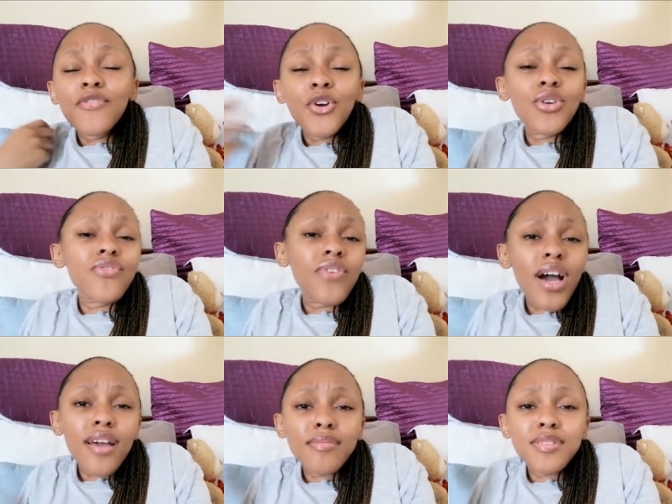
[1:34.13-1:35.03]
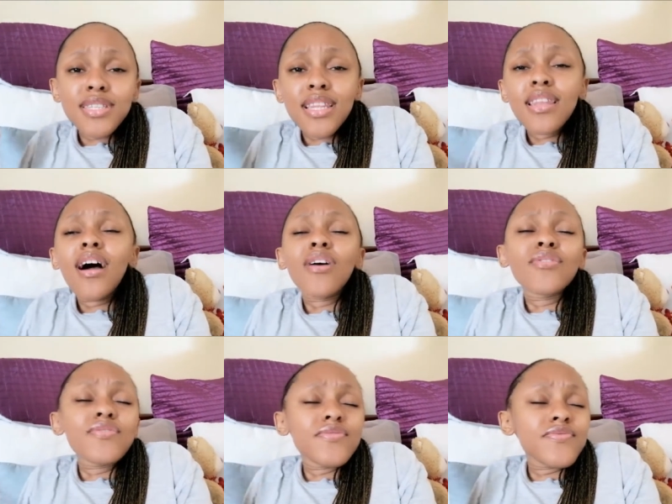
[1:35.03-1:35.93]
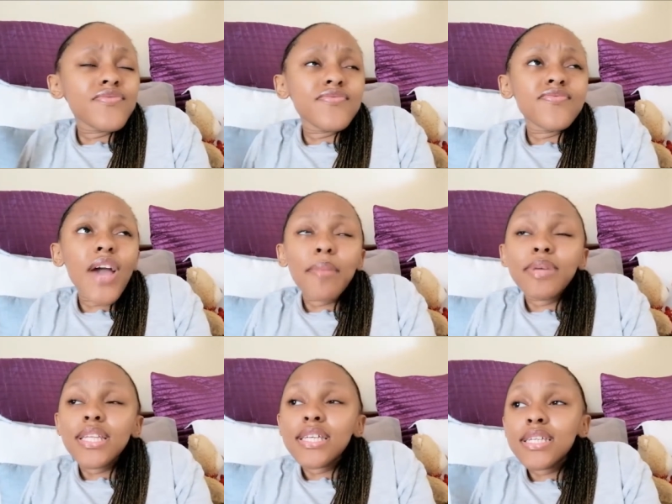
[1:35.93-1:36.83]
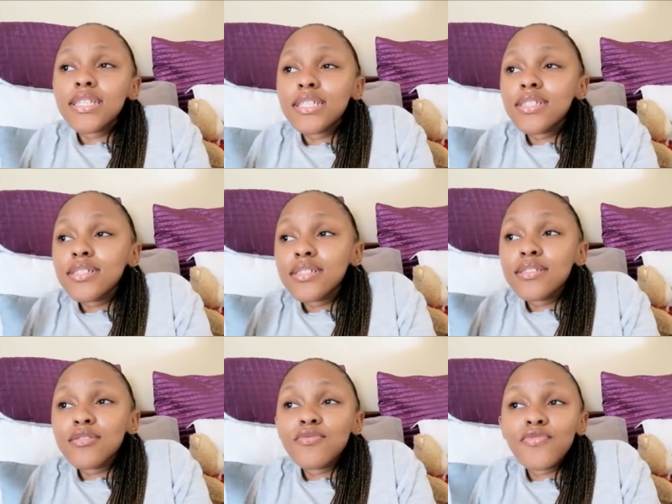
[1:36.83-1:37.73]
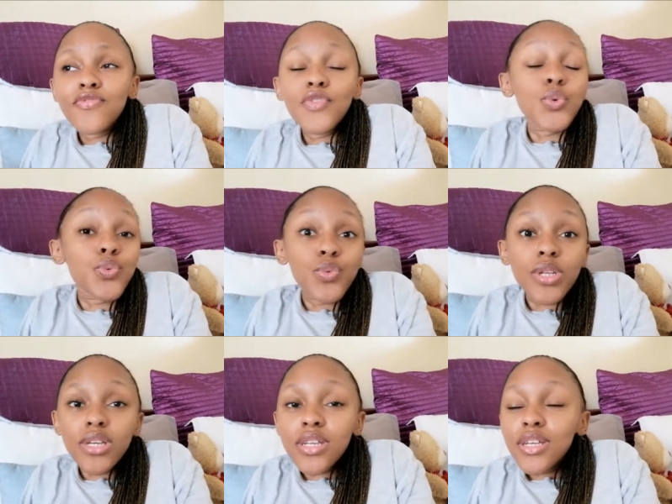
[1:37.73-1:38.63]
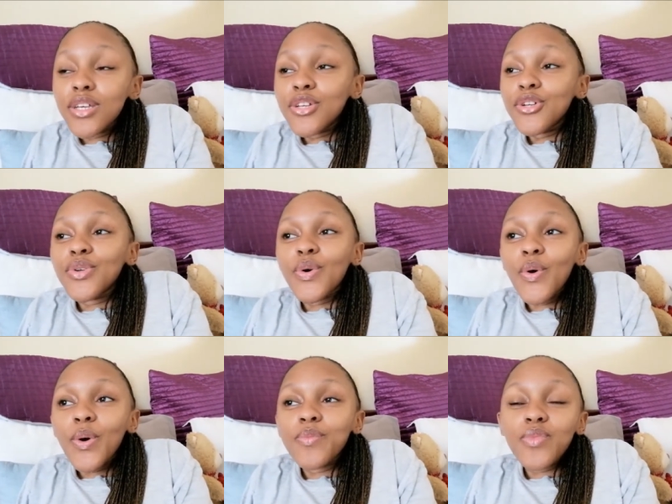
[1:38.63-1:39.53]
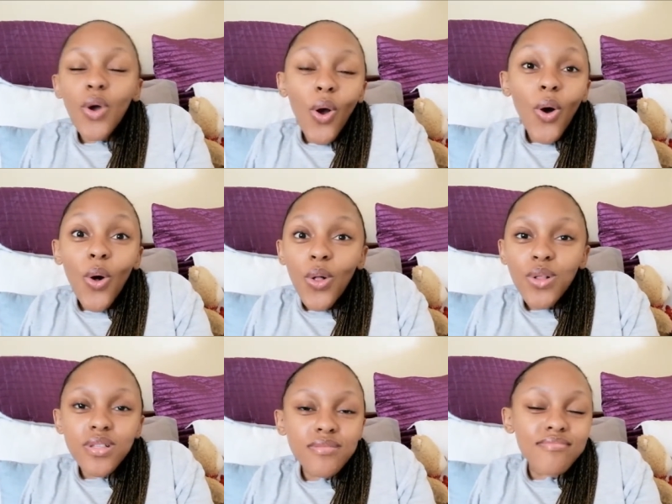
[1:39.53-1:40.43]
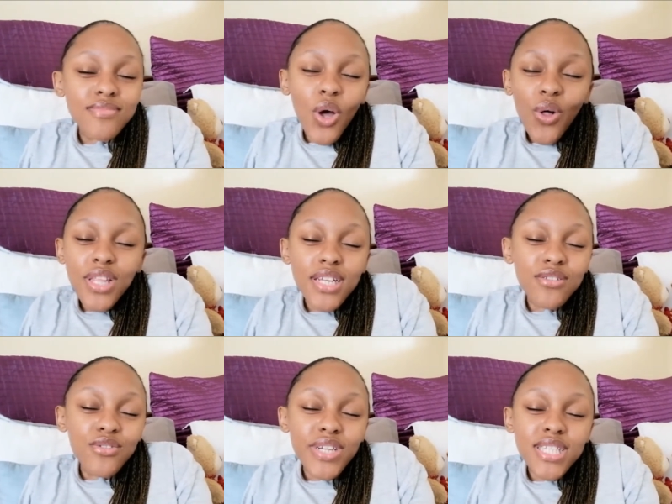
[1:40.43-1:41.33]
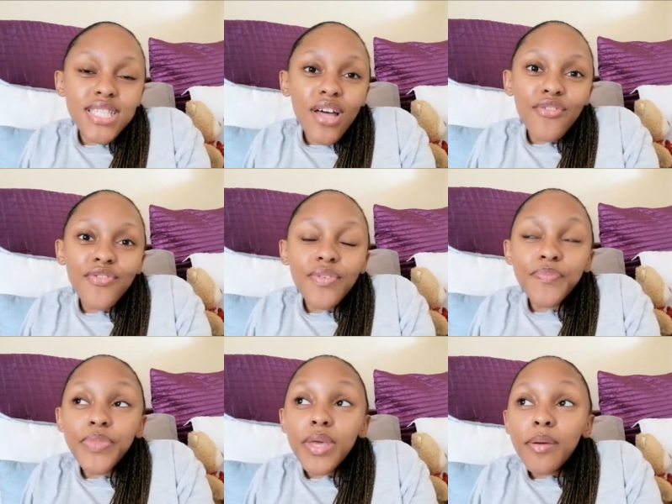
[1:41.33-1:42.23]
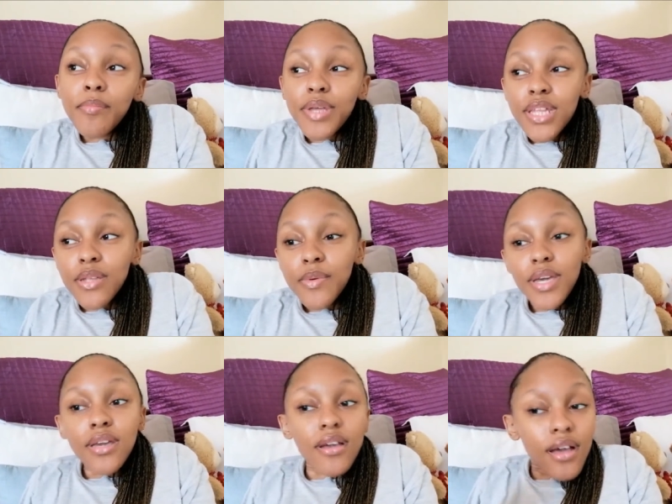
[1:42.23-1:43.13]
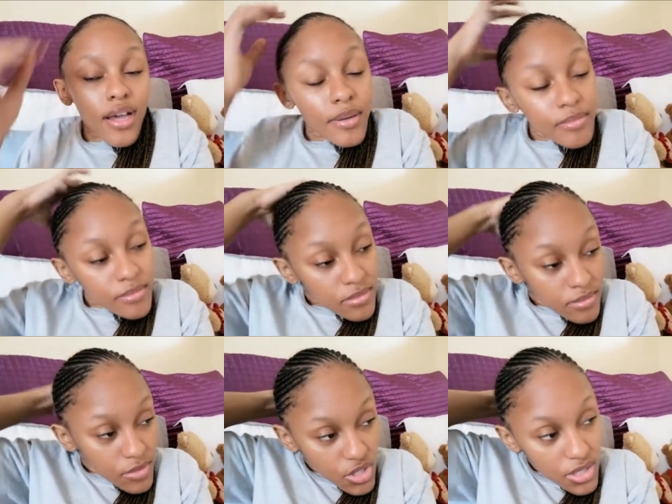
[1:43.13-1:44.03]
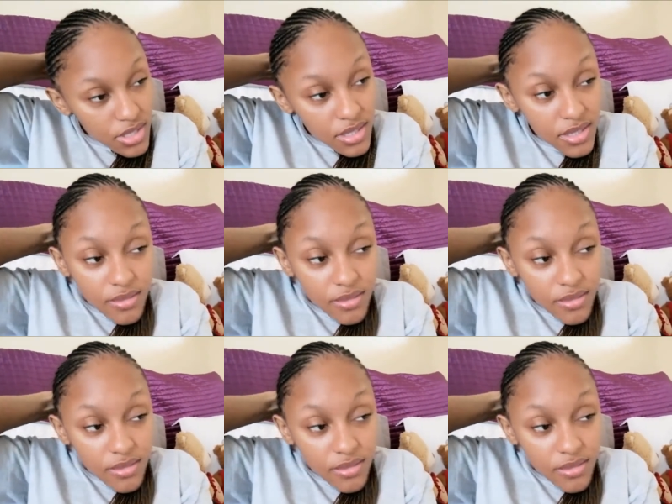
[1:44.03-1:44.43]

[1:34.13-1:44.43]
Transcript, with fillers: good vibes, love, family, food, you know, all all that great stuff. But anyway, I'm just